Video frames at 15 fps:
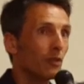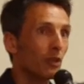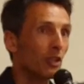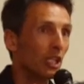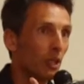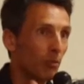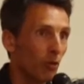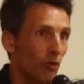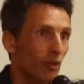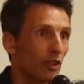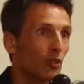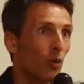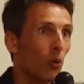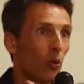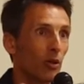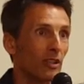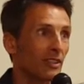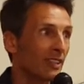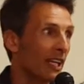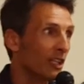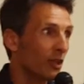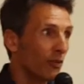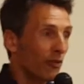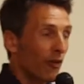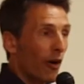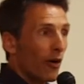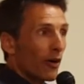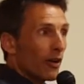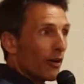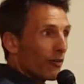if you keep moving towards, then you're
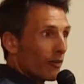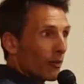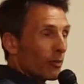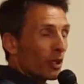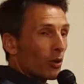far enough from